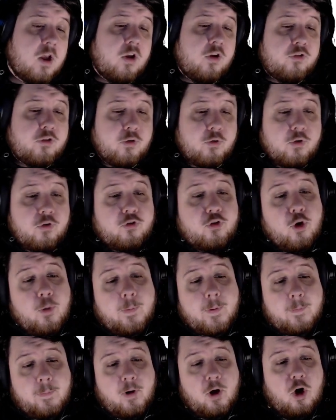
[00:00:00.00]
So the
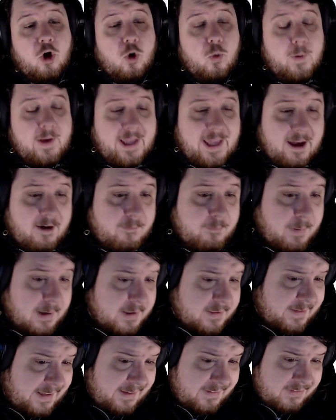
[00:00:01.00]
Super Bowl, we have
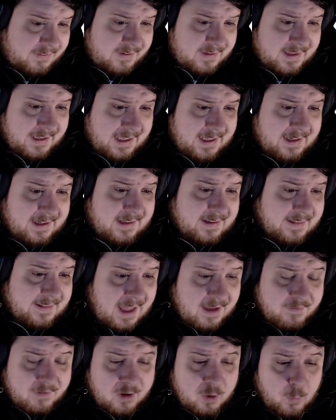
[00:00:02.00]
Bud Light sitting at an
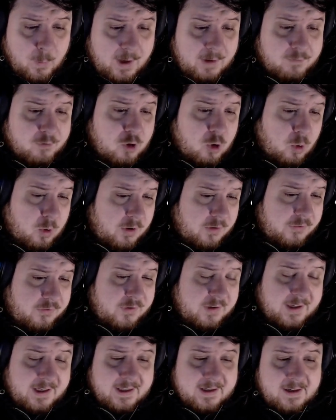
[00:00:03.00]
11, we have Coors
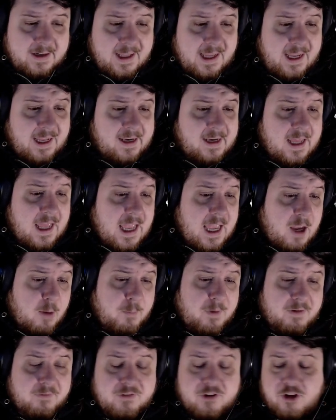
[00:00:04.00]
sitting at an 8, we
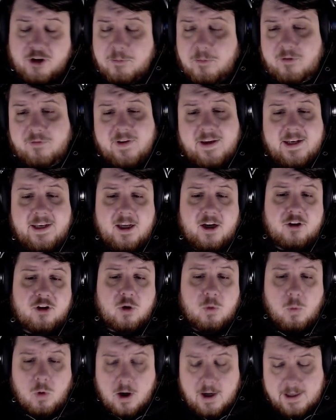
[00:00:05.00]
have Dylan Mulvaney under
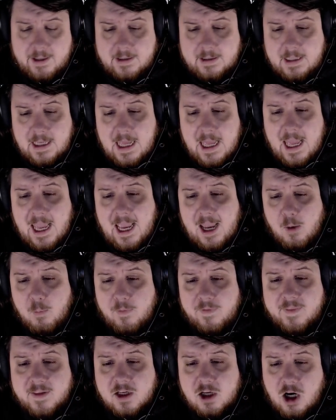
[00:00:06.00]
1. And
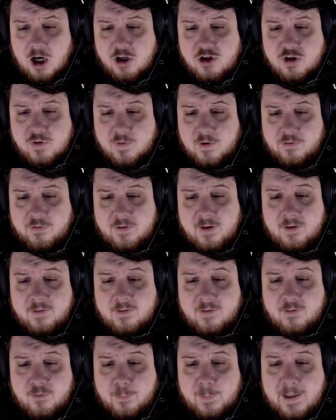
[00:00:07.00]
when the controversy hits
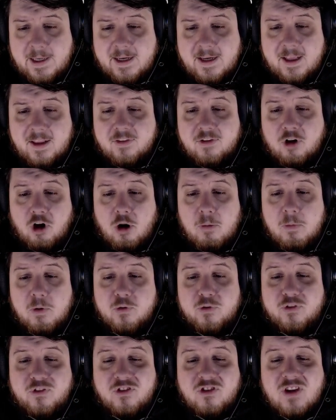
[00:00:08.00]
its peak, it's
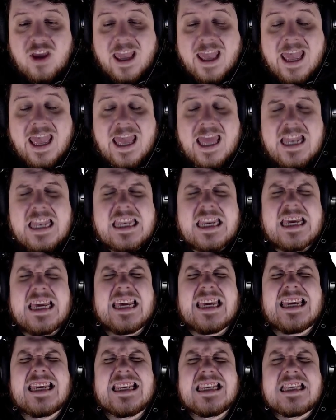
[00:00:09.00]
almost 10
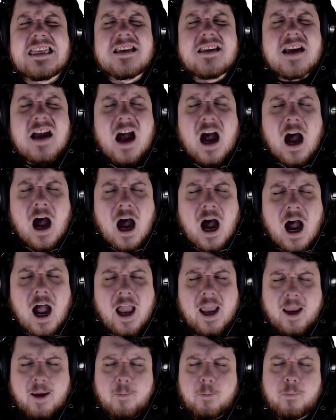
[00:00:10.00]

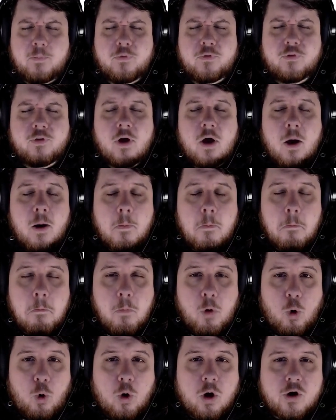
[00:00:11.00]
times
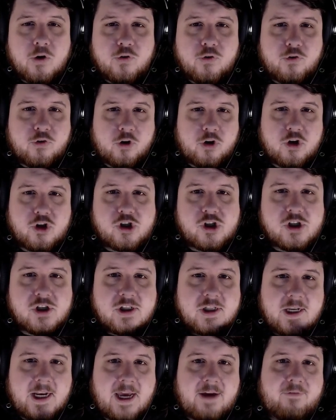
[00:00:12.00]
more searches
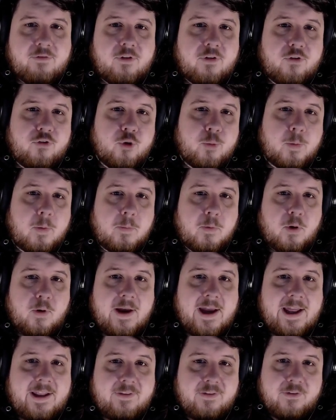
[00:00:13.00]
than after the Super Bowl
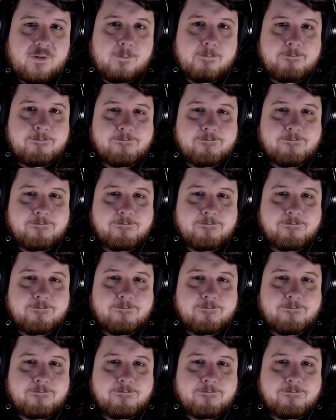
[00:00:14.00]
ads.